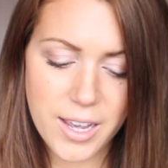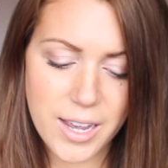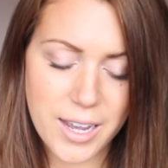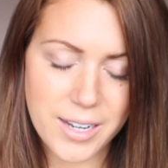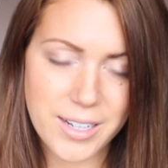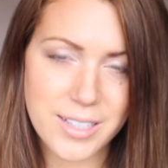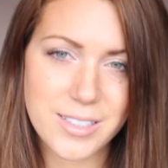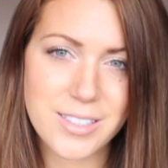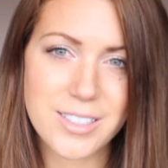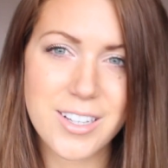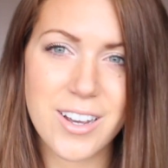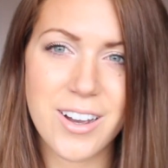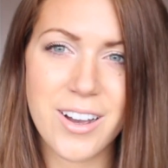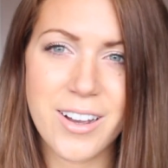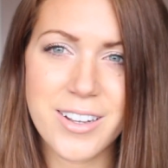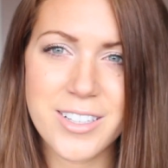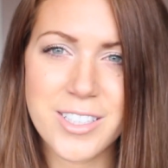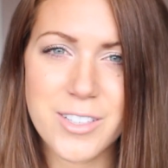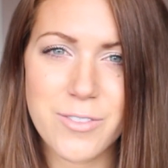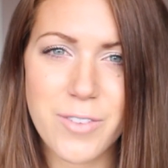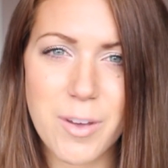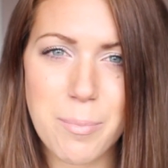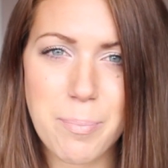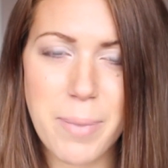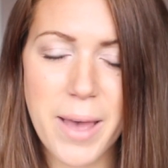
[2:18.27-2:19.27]
And it's
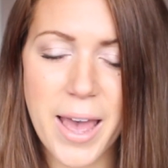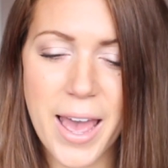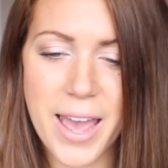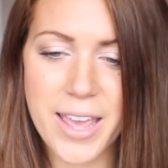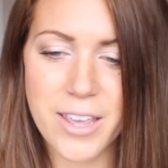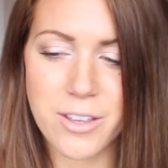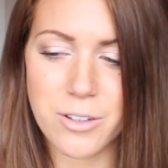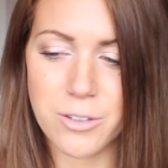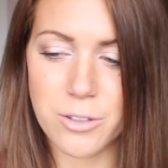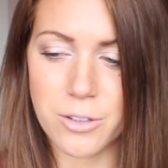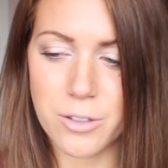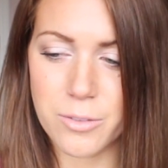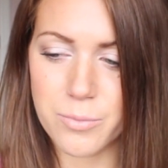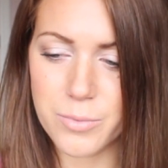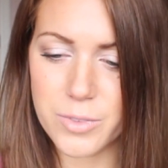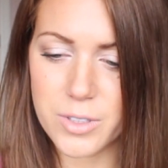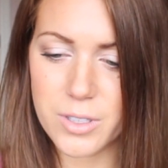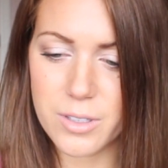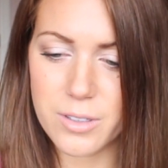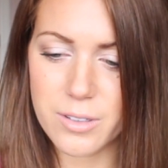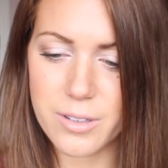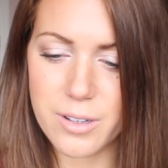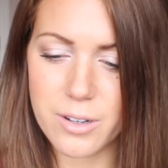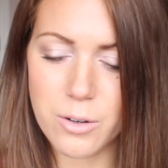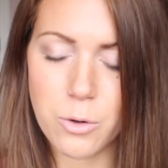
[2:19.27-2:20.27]
kind of a pale,
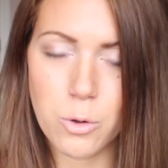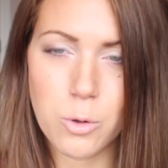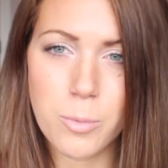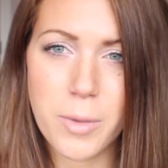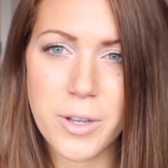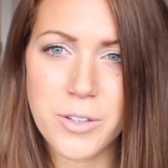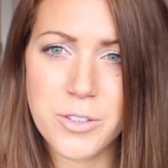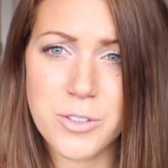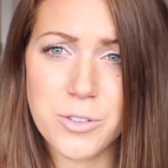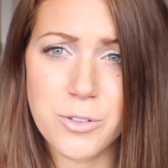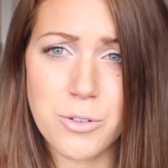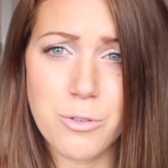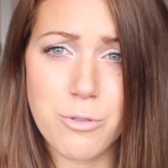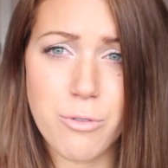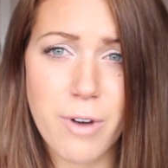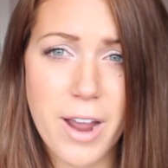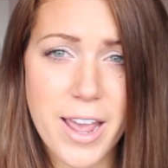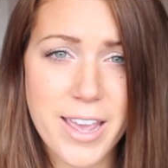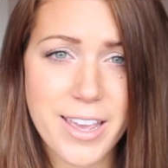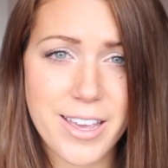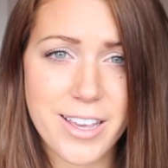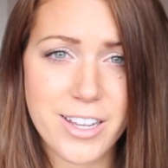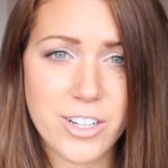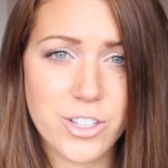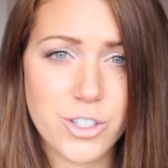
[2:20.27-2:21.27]
almost
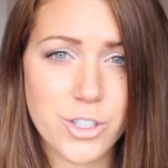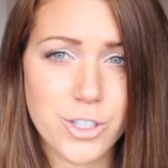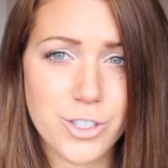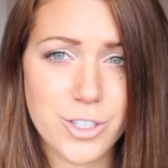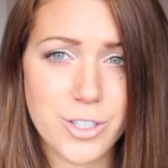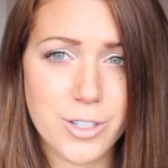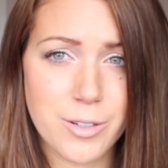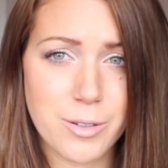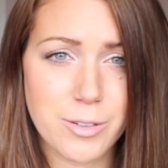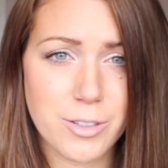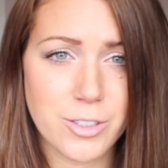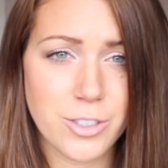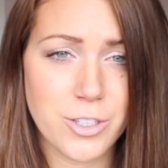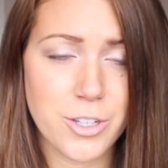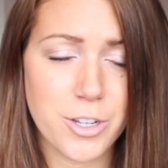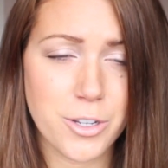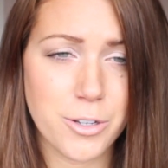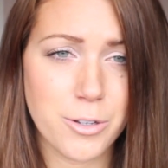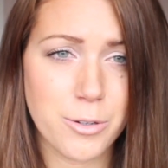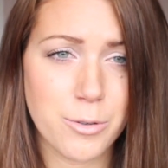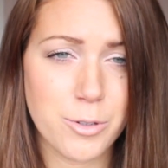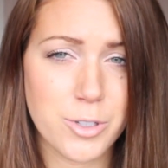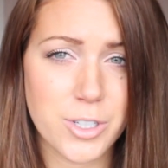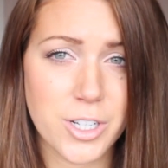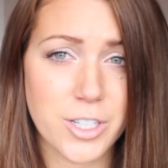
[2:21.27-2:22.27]
greyish
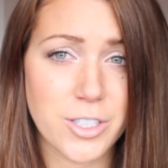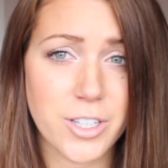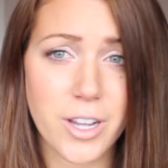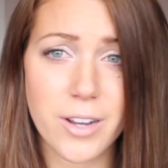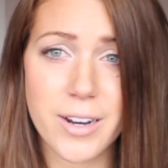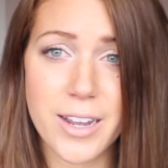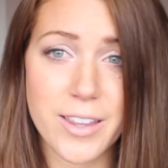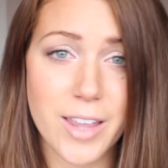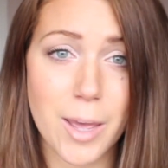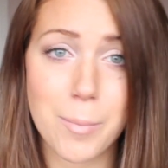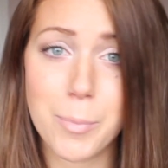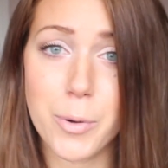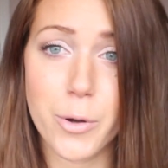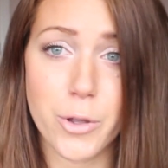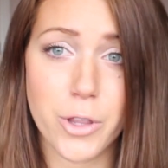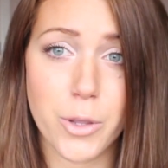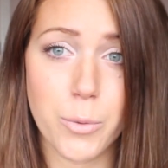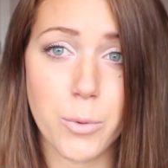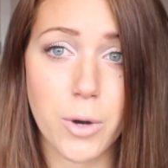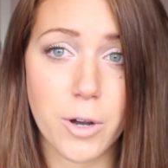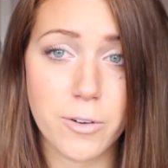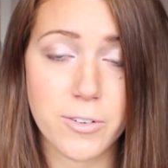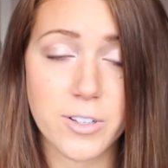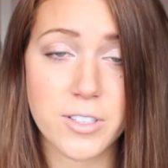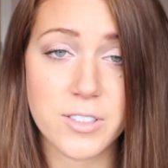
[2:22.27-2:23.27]
nude, and don't let that put
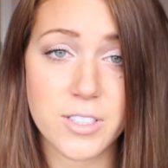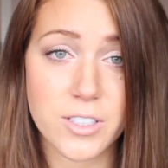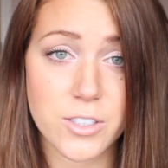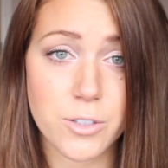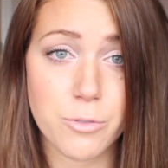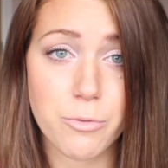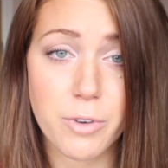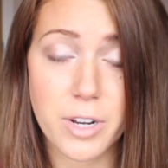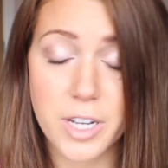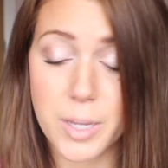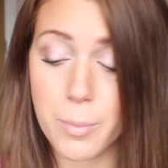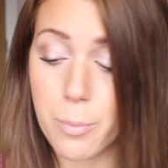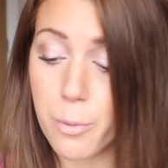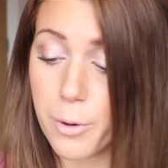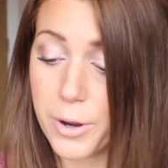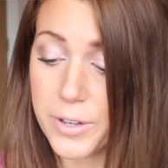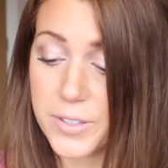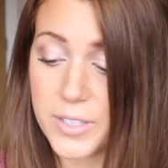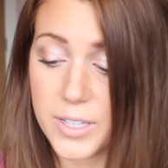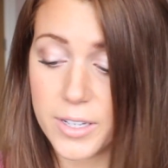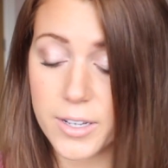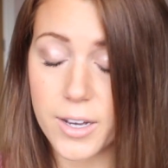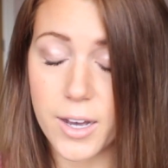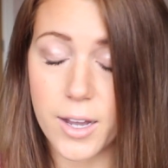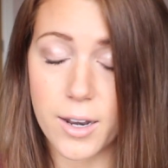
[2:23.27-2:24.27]
you off because it's a really
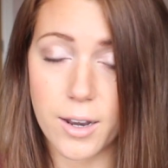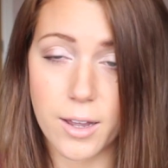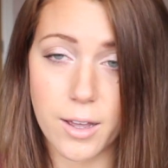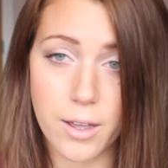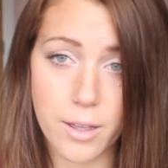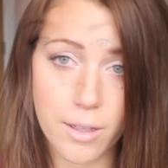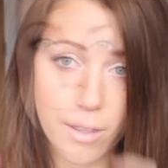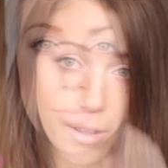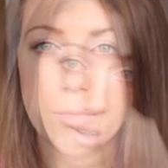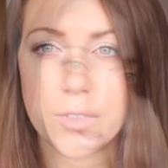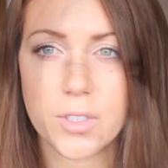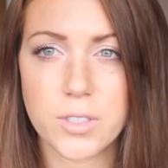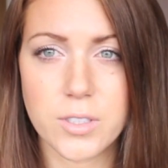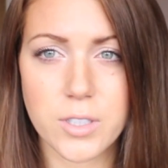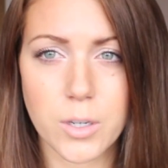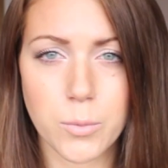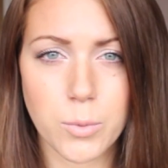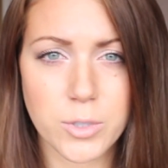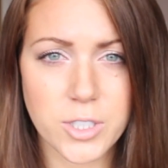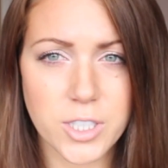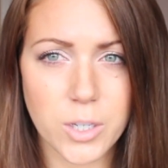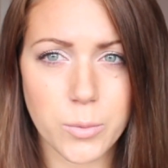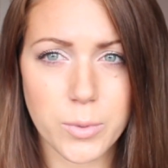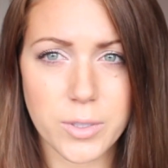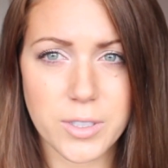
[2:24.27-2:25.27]
pretty colour. So
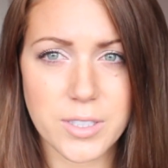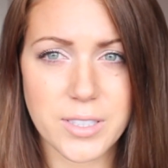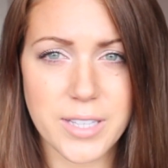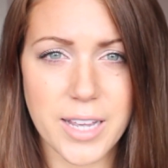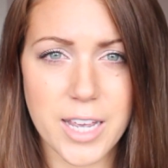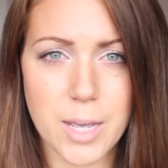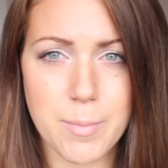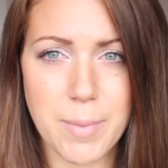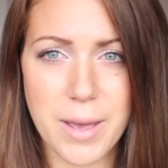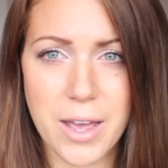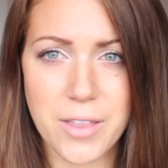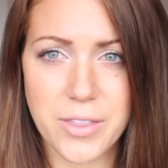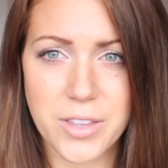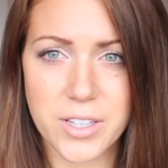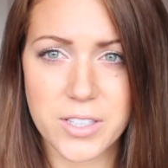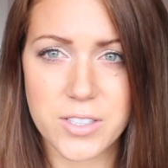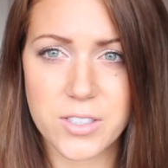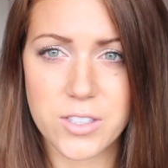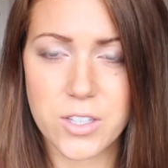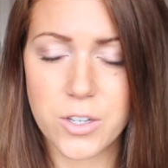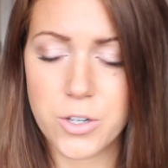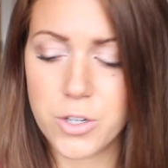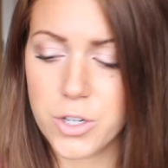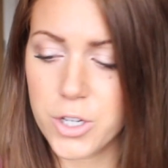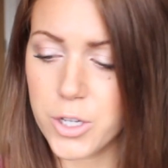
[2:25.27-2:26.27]
what I will say about
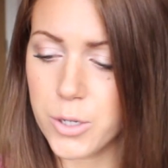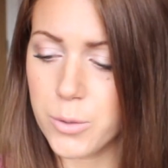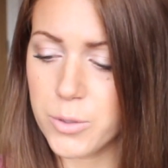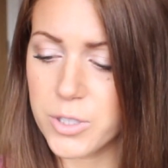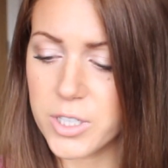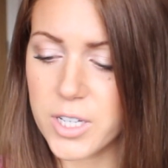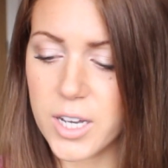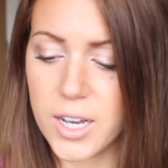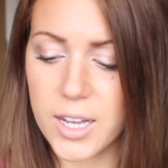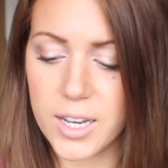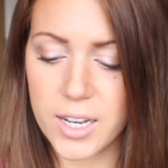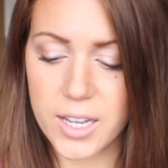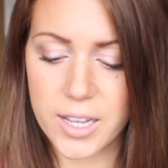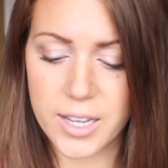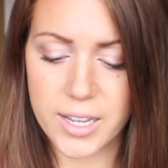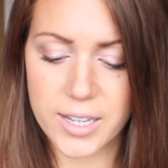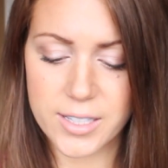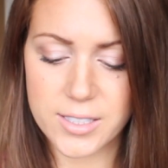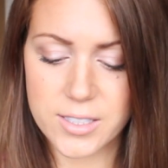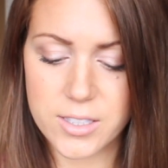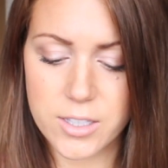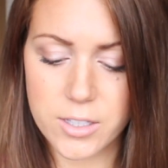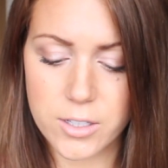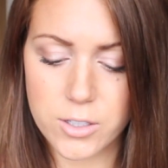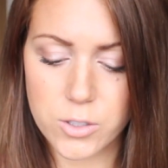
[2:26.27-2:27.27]
this nude colour
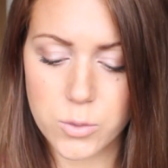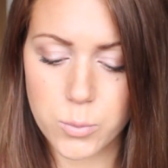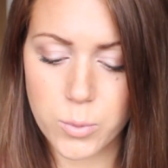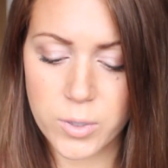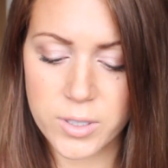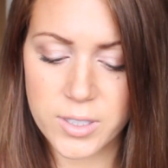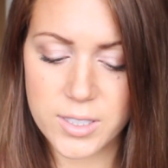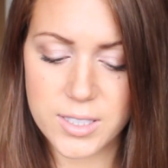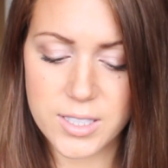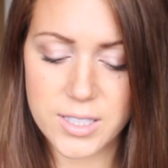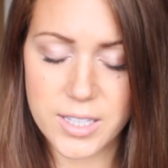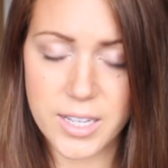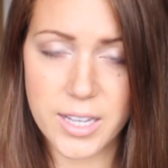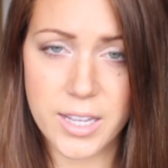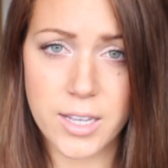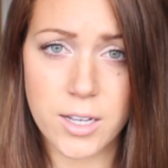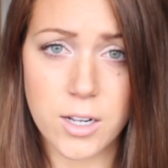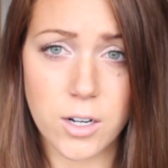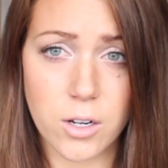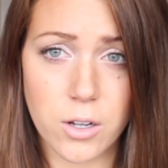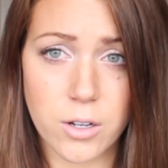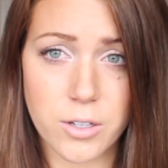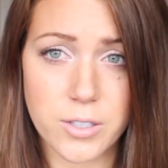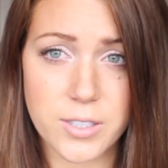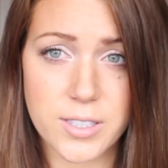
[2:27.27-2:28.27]
is that once the
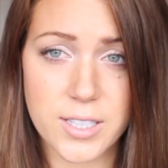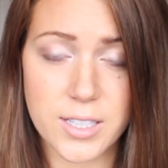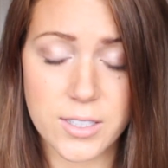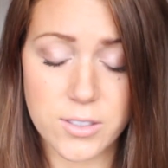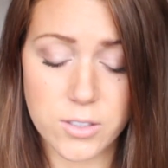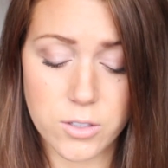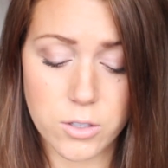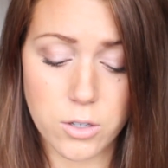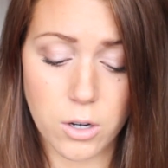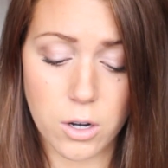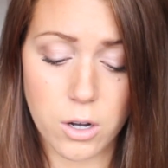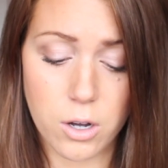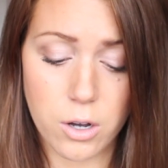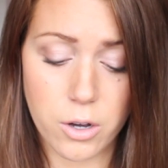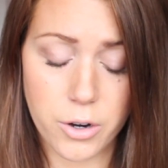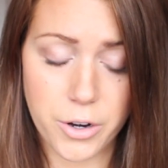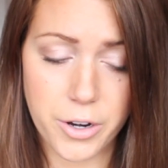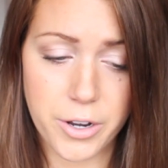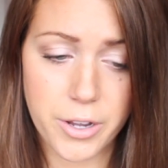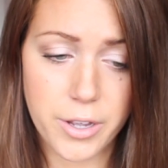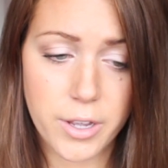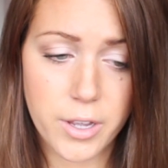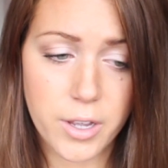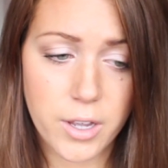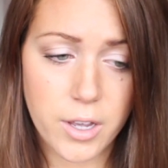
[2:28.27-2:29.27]
gloss has
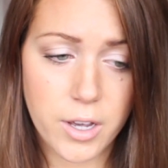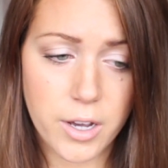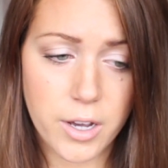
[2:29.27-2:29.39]
gone,